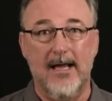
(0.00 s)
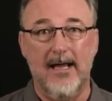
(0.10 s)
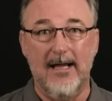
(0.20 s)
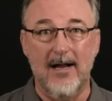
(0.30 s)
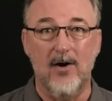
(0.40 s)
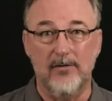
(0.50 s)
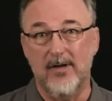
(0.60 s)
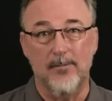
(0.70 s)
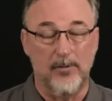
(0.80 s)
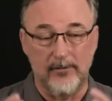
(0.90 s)
In our
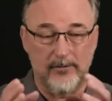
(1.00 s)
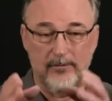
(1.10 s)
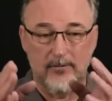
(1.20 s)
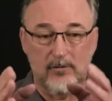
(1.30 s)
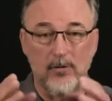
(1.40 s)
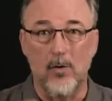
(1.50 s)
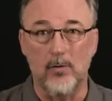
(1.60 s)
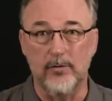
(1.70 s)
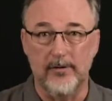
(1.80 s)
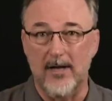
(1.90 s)
examples,
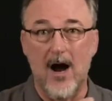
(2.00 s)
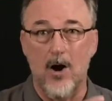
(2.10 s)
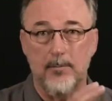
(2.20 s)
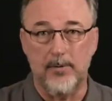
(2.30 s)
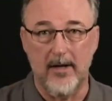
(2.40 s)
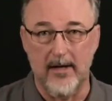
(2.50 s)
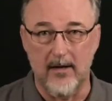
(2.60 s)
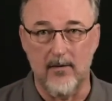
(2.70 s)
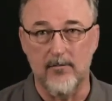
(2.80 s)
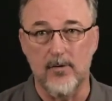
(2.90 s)
sold and are playing
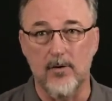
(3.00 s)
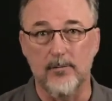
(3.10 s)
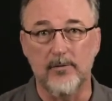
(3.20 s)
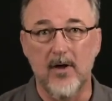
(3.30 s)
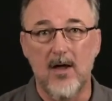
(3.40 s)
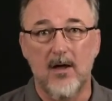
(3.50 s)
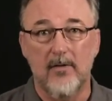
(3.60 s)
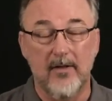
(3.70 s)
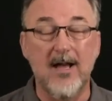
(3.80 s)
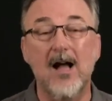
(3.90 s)
are verbs.
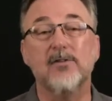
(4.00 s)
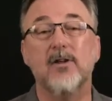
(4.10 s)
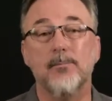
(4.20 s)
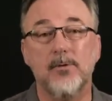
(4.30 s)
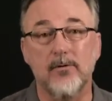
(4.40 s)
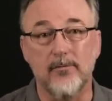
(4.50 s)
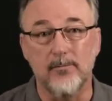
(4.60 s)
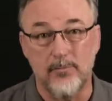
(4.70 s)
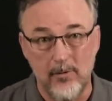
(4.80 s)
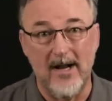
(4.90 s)
The concept of
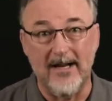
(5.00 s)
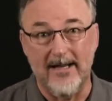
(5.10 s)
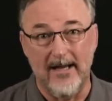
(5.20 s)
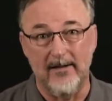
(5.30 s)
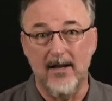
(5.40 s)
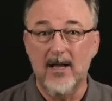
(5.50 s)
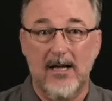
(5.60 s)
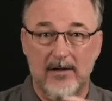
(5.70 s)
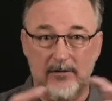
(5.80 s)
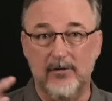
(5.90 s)
predicate
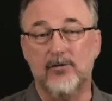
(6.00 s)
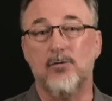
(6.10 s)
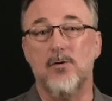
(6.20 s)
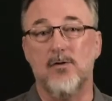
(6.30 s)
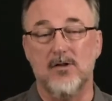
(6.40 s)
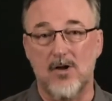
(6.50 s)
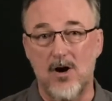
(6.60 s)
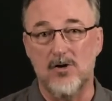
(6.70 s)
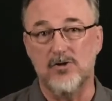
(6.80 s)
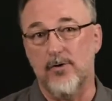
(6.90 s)
is just sort of a
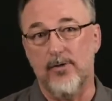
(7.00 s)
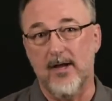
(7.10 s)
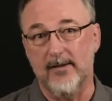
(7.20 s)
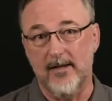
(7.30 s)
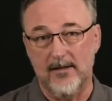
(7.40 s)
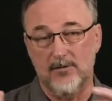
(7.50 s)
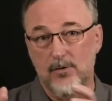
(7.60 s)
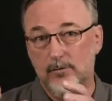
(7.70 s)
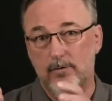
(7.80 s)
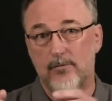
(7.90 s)
larger thing that
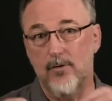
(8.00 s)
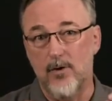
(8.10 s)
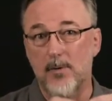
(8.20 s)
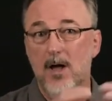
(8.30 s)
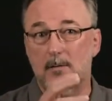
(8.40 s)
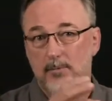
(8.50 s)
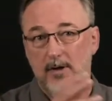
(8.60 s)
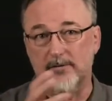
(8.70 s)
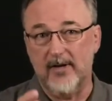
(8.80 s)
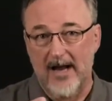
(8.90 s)
includes the verb
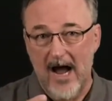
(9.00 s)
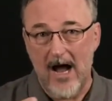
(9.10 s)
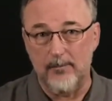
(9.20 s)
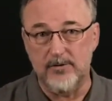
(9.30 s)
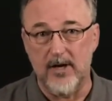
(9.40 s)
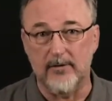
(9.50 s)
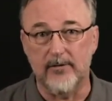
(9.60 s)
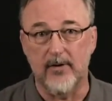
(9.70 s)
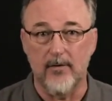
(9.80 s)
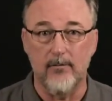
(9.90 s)
plus any objects
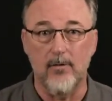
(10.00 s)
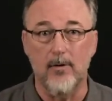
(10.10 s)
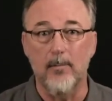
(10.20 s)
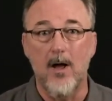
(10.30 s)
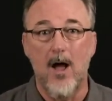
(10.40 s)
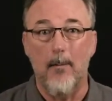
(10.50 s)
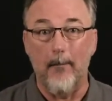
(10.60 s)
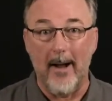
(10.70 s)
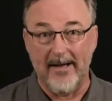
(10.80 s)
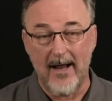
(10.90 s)
that the verb
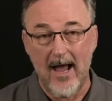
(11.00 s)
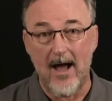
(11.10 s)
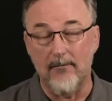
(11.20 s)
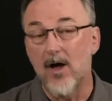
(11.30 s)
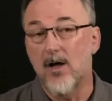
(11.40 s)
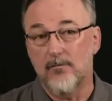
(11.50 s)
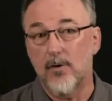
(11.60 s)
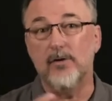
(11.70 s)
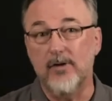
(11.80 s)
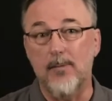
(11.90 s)
might have. For
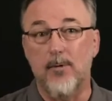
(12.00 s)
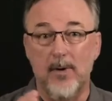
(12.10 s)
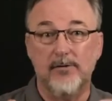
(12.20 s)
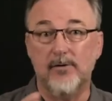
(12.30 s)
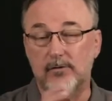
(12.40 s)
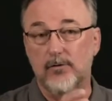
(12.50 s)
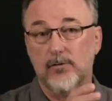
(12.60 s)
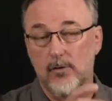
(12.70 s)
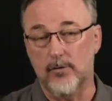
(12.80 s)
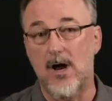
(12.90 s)
example, my sister
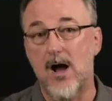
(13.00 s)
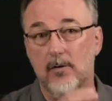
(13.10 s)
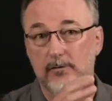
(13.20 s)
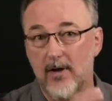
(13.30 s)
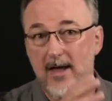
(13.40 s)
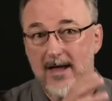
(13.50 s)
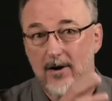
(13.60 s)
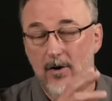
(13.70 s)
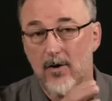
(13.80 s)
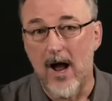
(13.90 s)
sold her house.
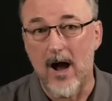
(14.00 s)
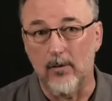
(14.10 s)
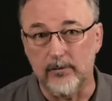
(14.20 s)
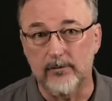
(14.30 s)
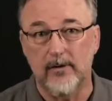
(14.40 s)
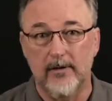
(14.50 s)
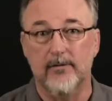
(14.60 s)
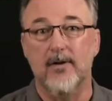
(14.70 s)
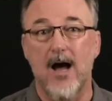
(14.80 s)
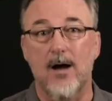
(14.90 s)
Her house is
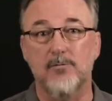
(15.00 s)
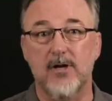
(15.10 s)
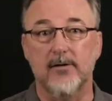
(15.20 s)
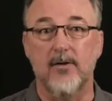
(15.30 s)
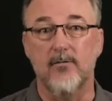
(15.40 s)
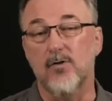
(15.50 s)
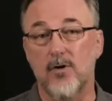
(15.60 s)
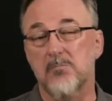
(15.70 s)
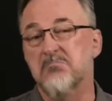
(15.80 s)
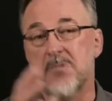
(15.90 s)
the object of the
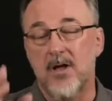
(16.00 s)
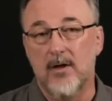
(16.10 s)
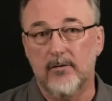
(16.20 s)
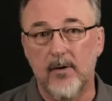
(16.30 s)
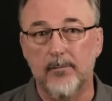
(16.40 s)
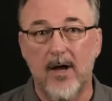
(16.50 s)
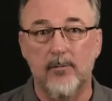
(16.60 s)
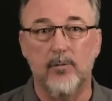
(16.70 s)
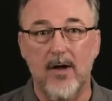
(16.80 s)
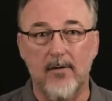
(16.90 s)
verb.
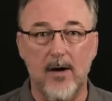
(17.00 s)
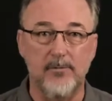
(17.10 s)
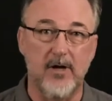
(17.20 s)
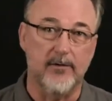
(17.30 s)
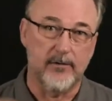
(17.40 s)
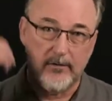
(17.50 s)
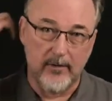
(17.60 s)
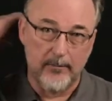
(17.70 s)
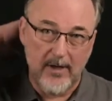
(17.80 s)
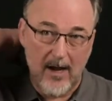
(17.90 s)
Sometimes we have objects,
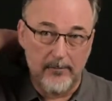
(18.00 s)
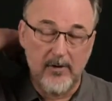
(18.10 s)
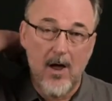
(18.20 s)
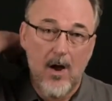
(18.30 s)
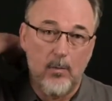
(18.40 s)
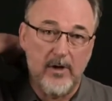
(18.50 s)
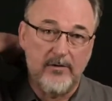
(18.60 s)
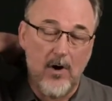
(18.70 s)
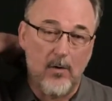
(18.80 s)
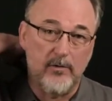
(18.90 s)
sometimes we
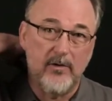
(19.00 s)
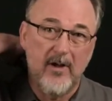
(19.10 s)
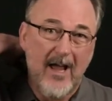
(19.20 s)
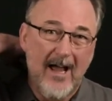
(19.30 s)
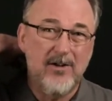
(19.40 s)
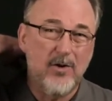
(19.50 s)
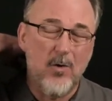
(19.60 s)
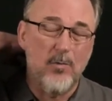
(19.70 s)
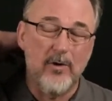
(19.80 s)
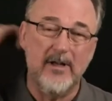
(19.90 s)
don't. And you
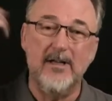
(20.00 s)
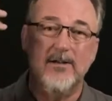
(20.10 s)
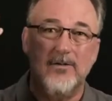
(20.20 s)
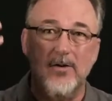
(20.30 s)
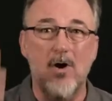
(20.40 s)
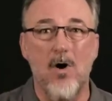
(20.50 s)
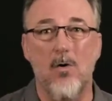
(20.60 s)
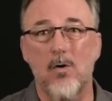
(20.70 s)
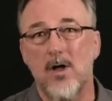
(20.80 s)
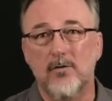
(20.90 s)
don't really need to
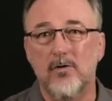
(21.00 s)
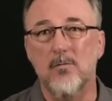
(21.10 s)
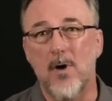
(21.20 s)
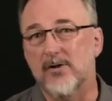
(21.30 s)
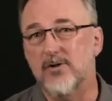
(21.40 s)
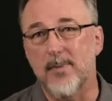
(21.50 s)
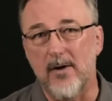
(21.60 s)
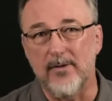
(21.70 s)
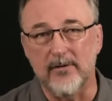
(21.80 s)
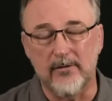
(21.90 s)
know too much
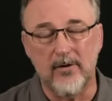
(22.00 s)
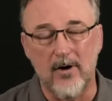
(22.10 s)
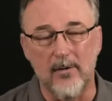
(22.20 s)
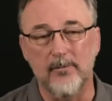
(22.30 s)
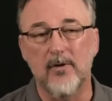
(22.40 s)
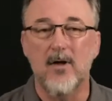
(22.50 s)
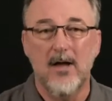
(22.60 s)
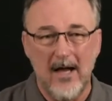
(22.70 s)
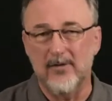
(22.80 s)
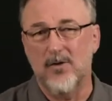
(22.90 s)
about these terms,
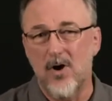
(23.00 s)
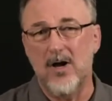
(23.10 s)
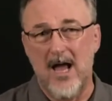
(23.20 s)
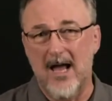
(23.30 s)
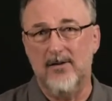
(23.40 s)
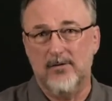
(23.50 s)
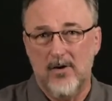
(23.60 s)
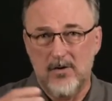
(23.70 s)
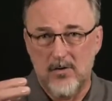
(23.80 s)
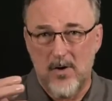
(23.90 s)
as long as
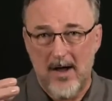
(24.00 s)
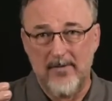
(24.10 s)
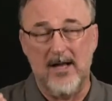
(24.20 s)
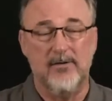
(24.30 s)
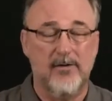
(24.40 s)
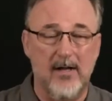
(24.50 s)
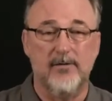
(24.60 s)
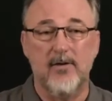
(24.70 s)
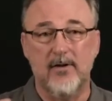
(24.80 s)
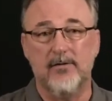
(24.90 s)
you have that sense
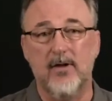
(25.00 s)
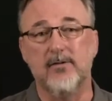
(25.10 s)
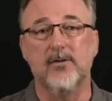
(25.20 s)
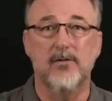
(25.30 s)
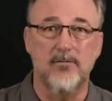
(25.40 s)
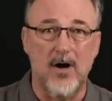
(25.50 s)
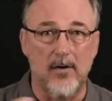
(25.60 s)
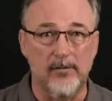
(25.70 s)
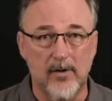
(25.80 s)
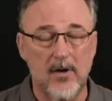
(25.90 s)
that a sentence
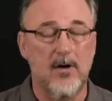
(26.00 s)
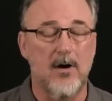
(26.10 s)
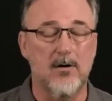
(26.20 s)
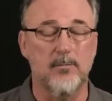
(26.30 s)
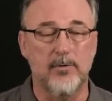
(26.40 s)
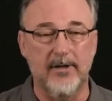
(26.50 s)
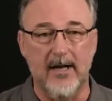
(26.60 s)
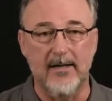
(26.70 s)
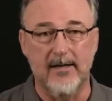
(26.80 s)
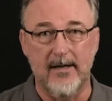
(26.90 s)
involves a complete
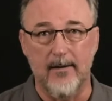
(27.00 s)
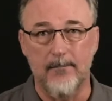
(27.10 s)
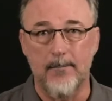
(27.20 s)
idea.